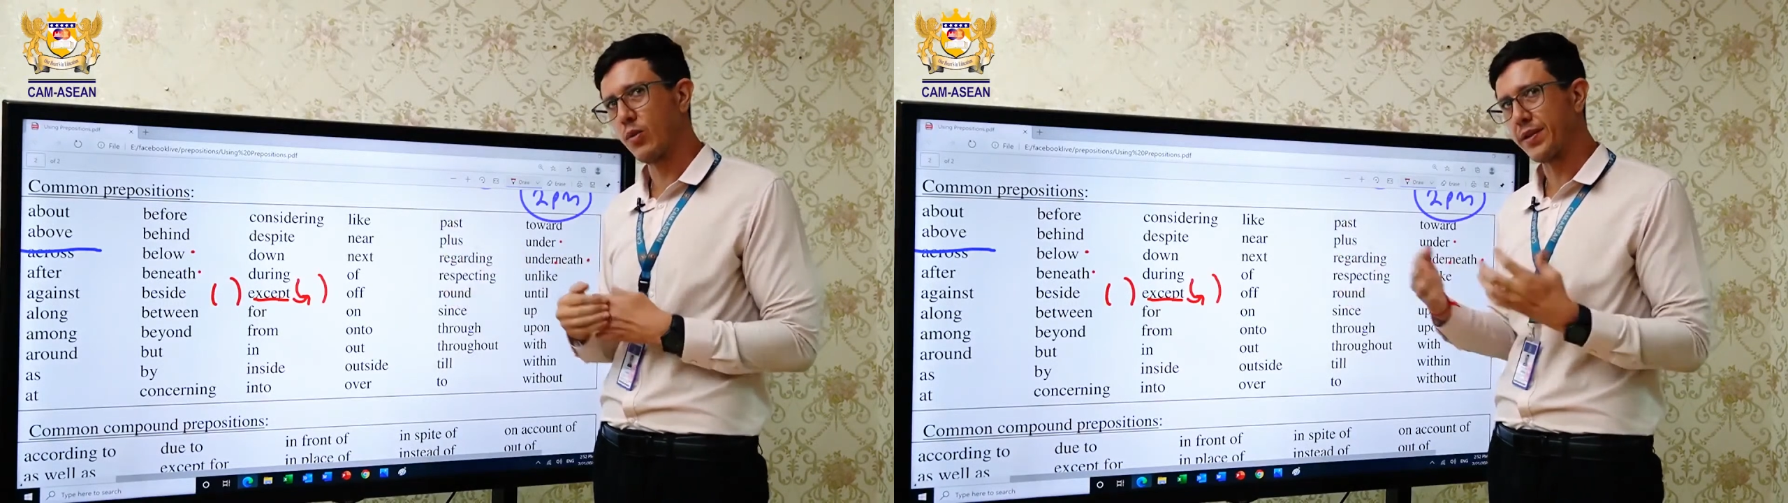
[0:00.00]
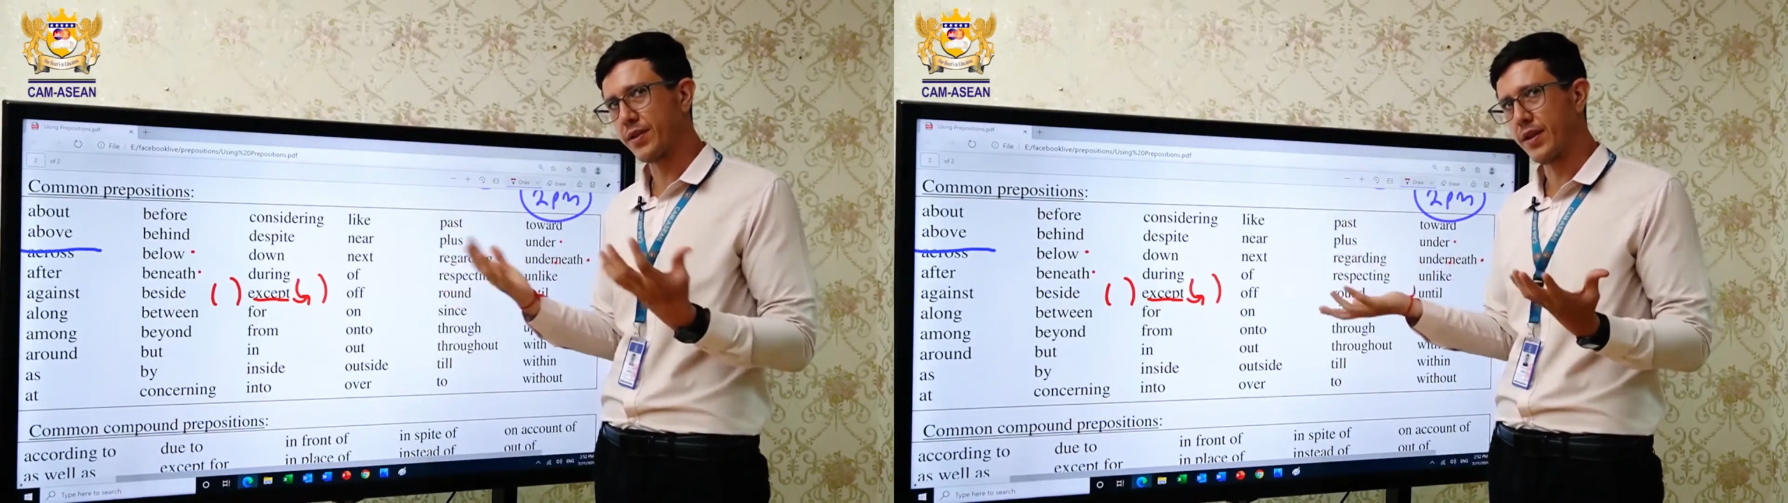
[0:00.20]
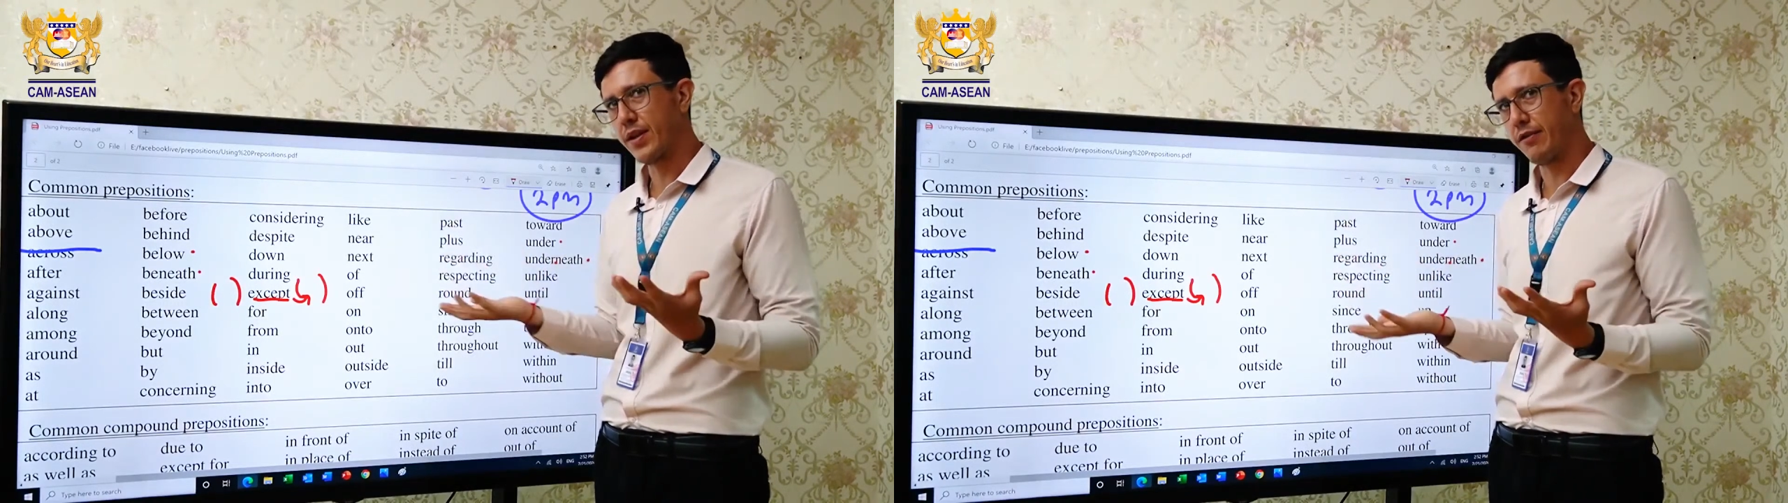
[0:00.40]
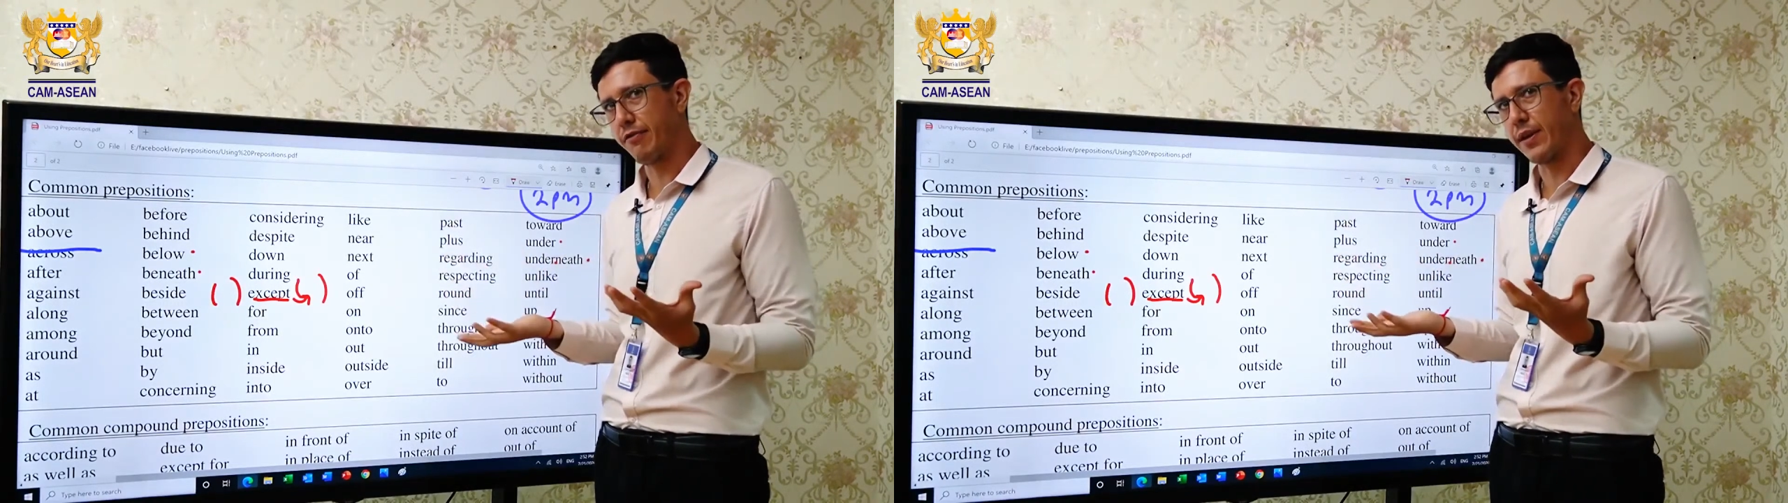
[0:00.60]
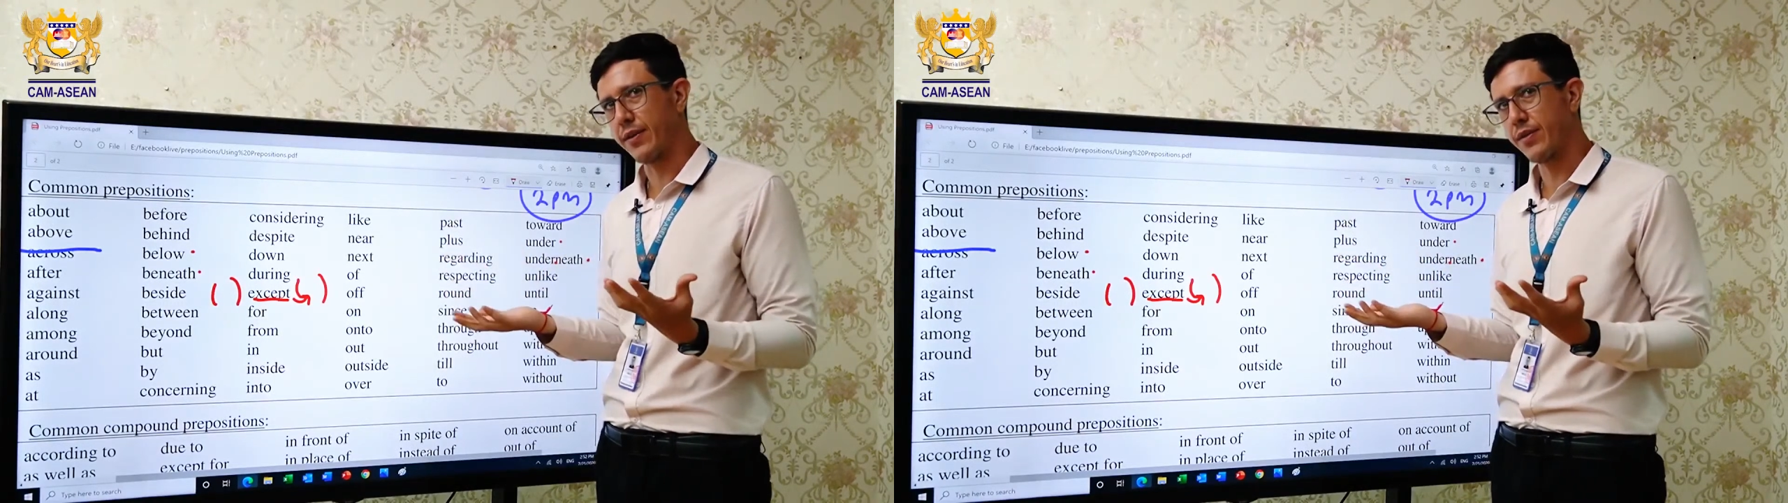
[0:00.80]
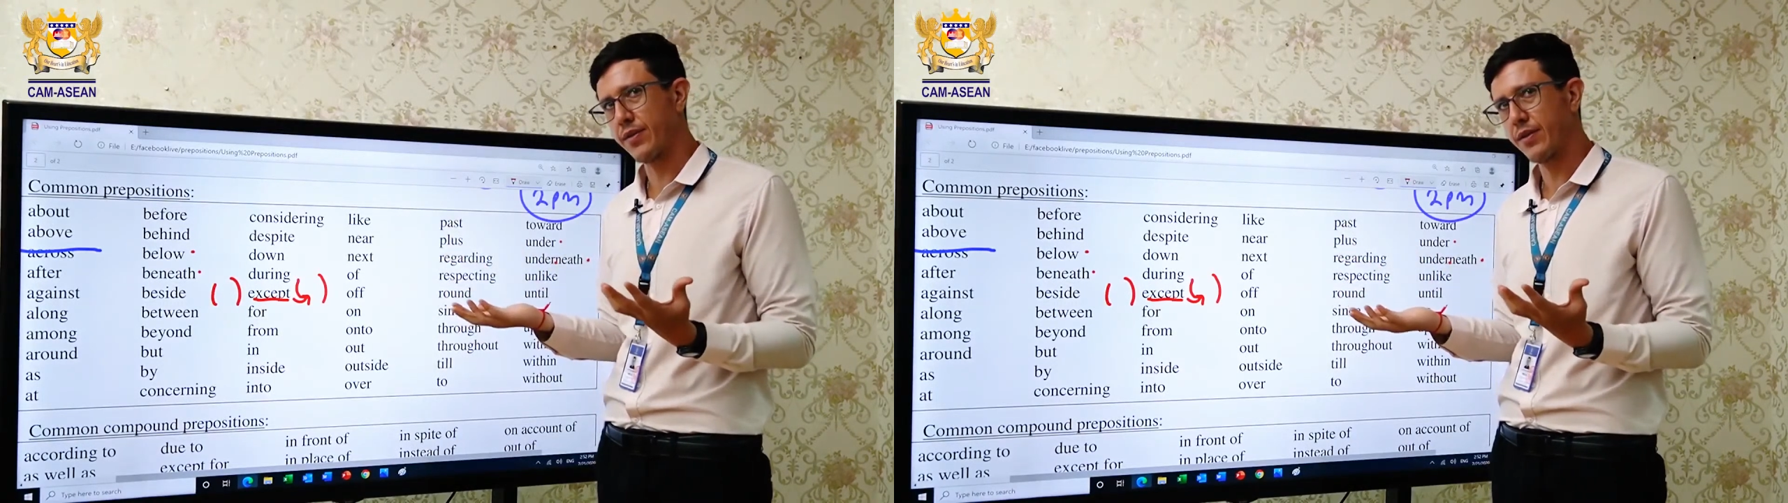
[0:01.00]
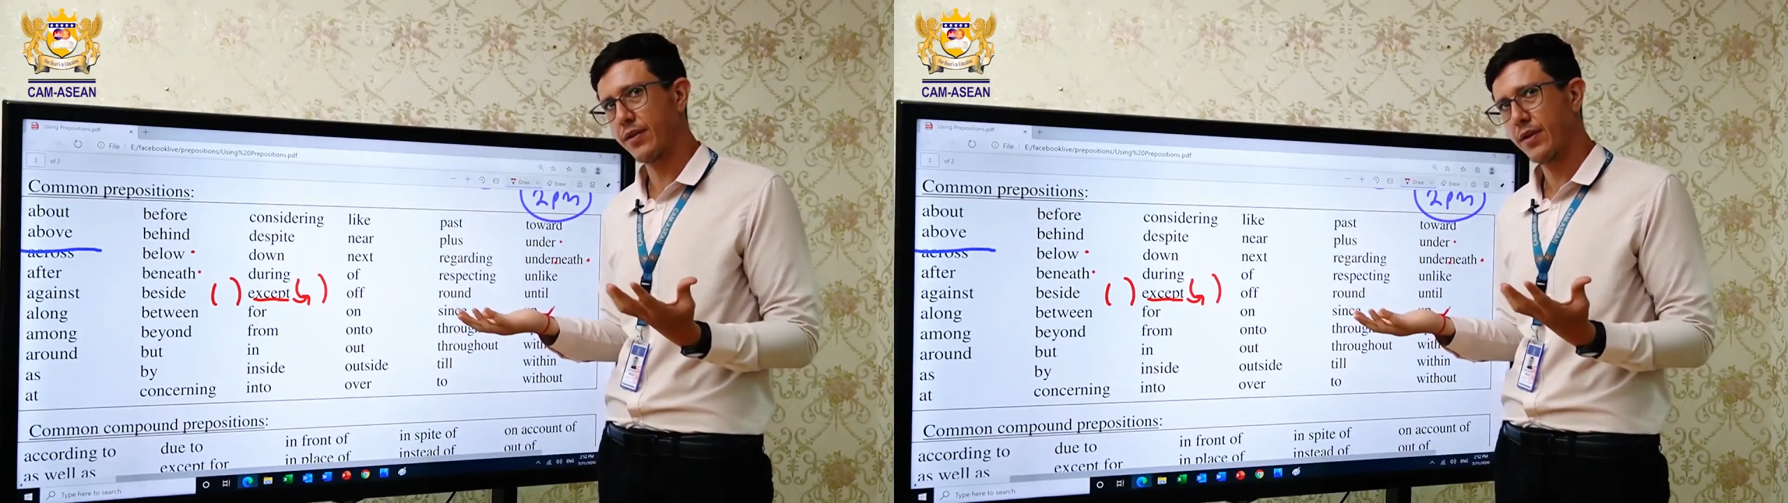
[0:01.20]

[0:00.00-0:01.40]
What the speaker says: what's the difference?